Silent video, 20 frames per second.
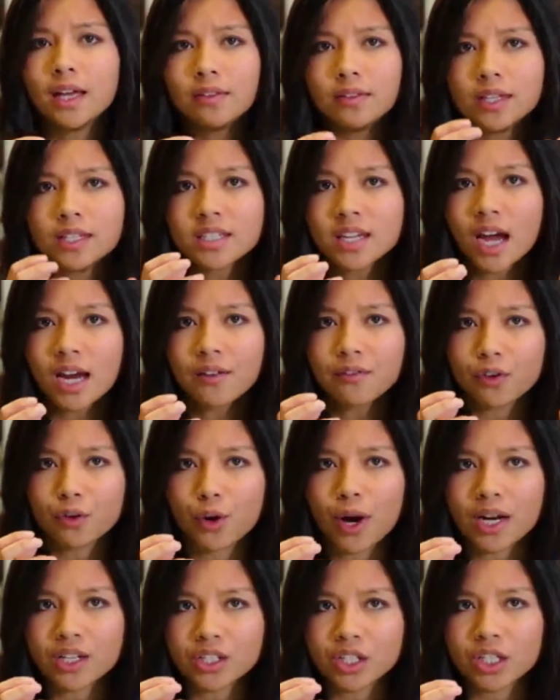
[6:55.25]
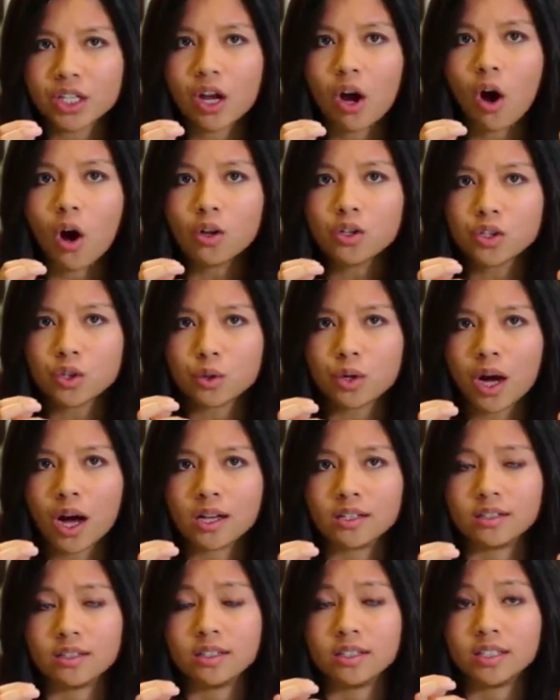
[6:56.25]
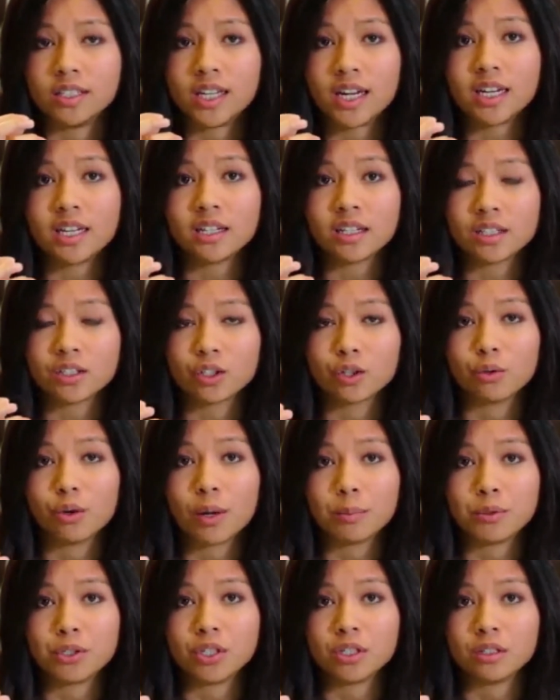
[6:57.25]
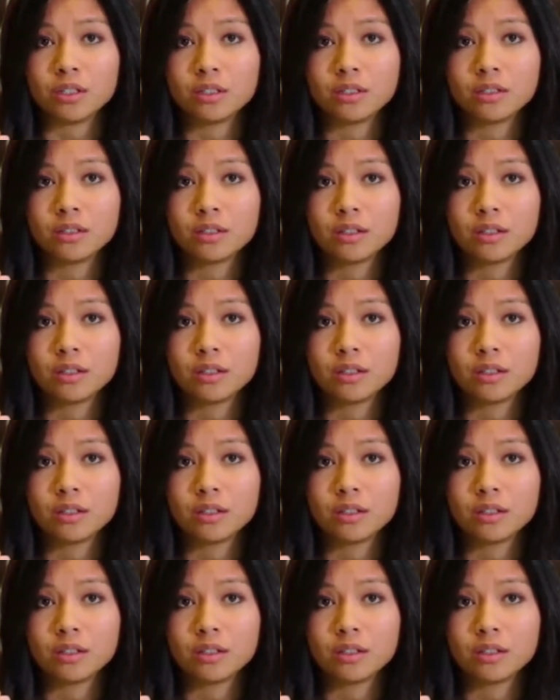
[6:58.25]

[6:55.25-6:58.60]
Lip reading: This kind of crash also causes data corruption.